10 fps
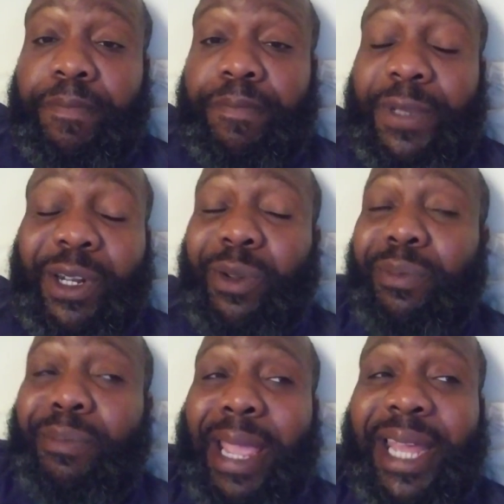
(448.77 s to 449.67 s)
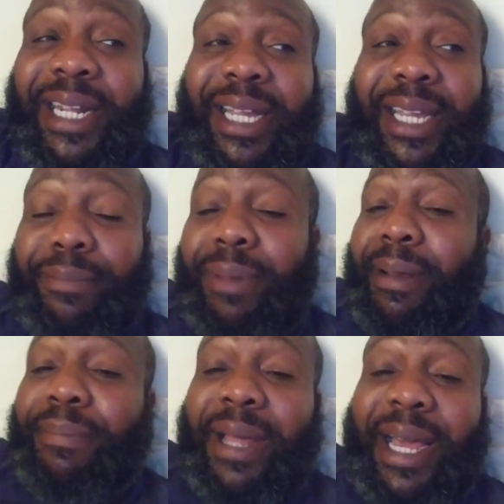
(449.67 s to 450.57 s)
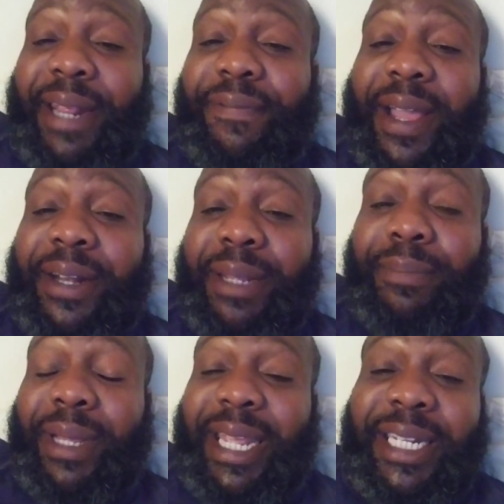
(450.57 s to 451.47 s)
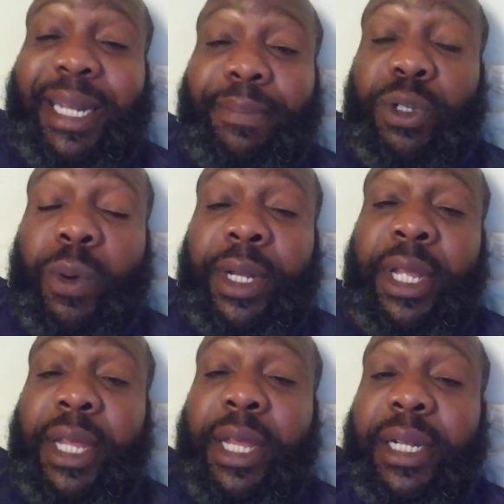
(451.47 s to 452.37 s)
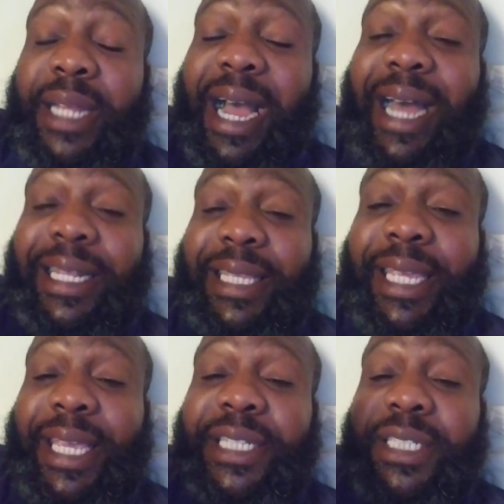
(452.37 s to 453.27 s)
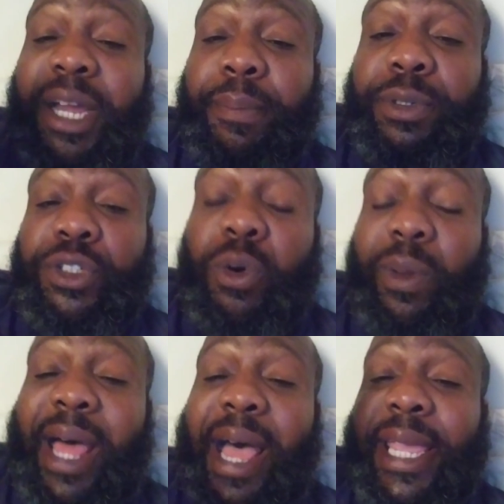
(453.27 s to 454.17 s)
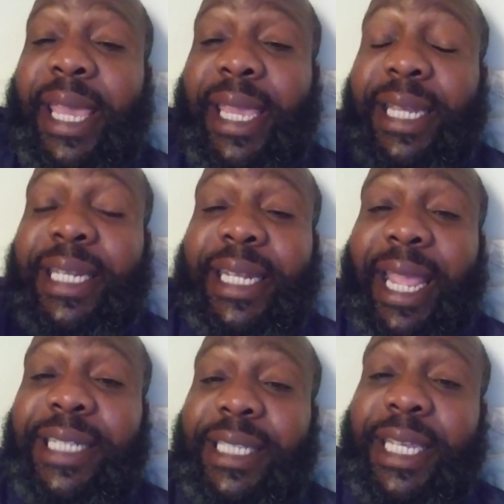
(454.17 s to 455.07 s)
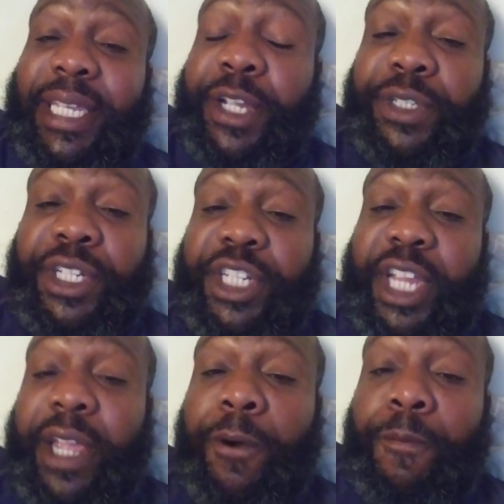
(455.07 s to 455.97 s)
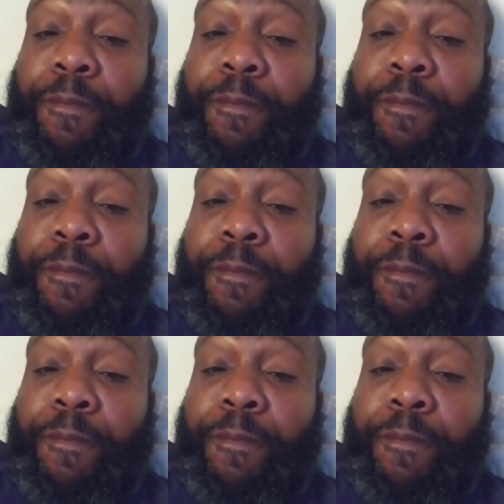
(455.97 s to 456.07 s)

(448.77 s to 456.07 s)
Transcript: Manhunt, blah, blah, blah. They found him, but he ended up doing, the odd thing is, numbers don't lie. He did 18 years in jail.